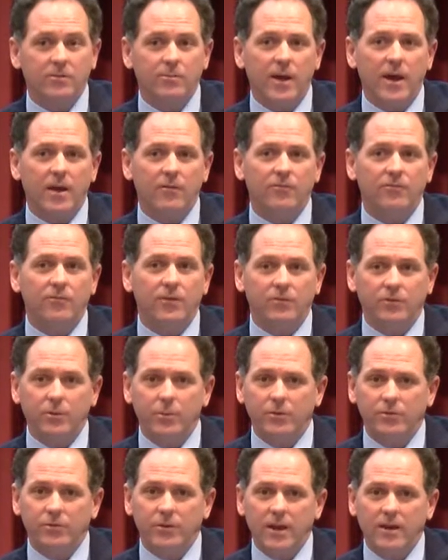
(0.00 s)
about
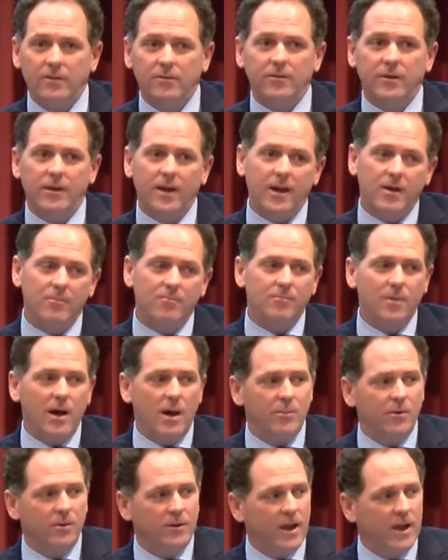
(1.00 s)
50%,
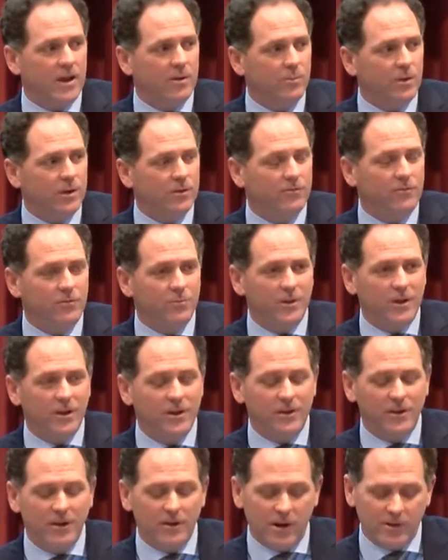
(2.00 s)
up and down a bit from year to
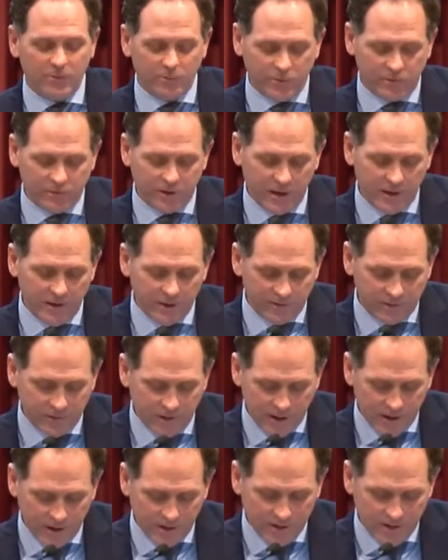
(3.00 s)
year, as we're seeing this
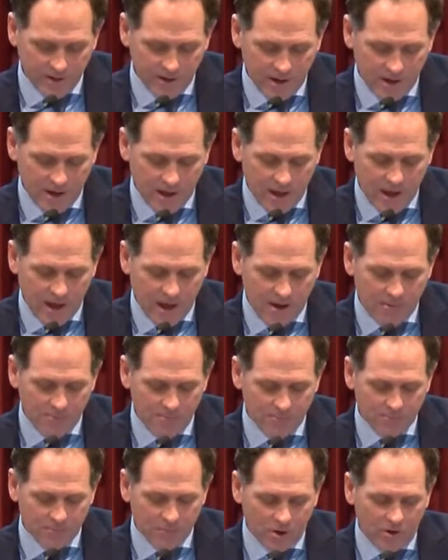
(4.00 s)
year,
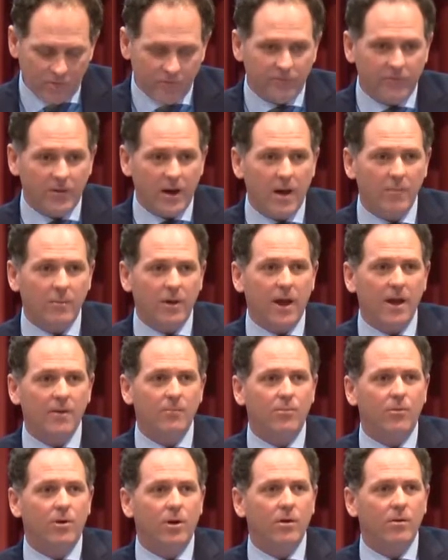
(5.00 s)
of farm gate
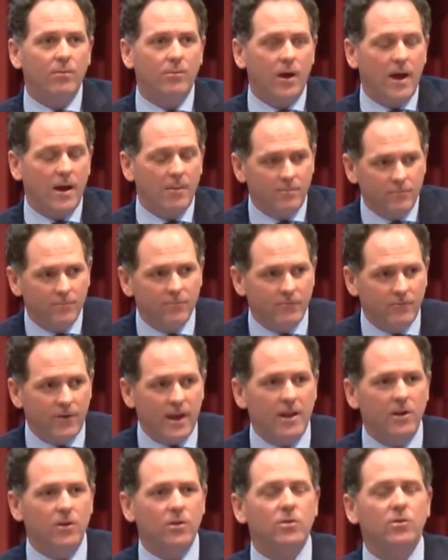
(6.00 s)

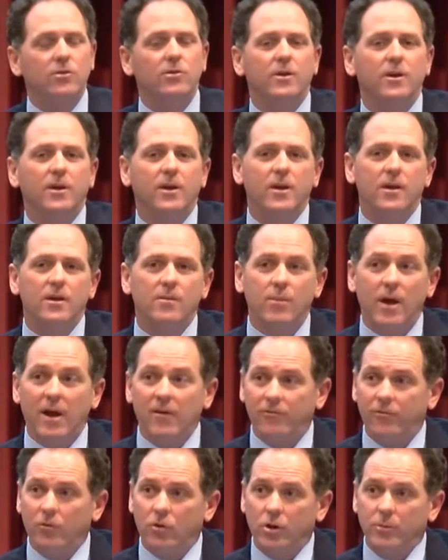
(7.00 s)
value. About
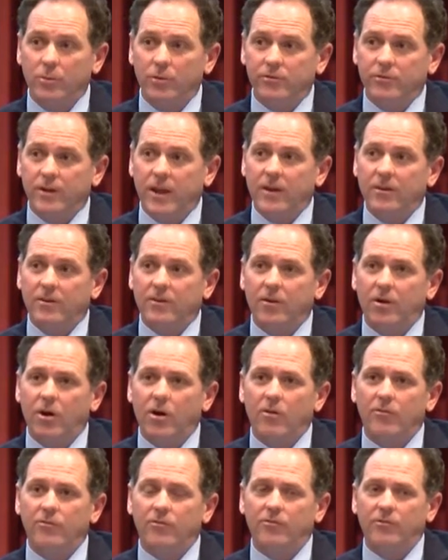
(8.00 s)
40%
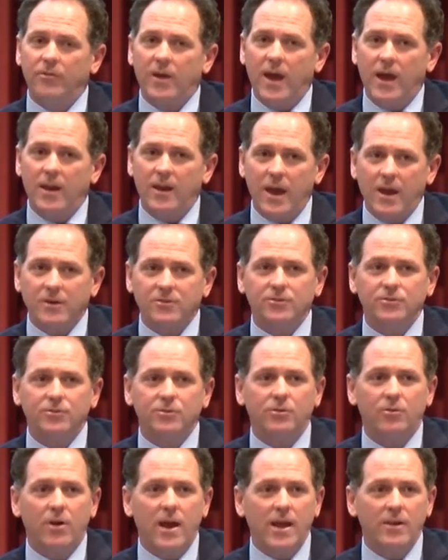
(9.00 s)
of our national
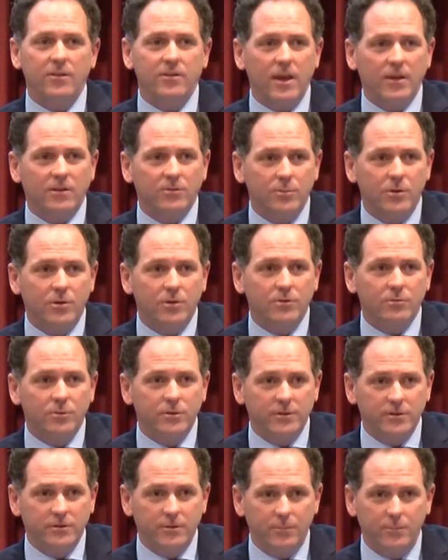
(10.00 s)
grains exports,
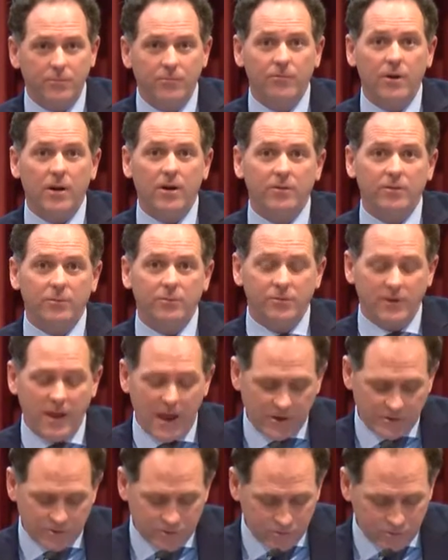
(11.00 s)
which is a very
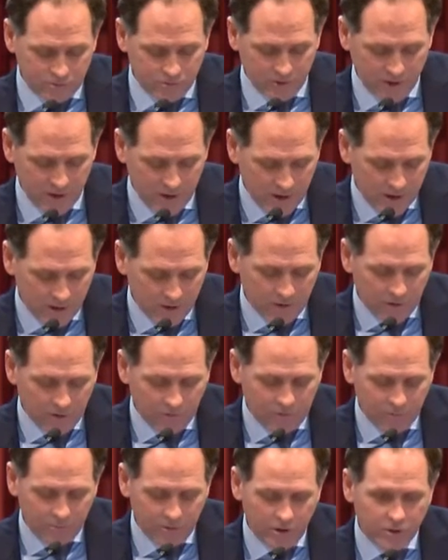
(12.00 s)
substantial
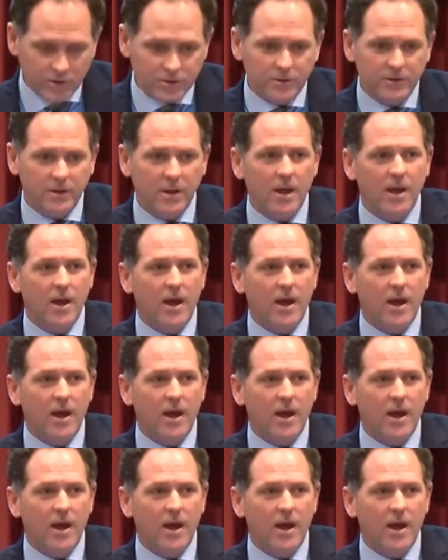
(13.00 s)
contribution.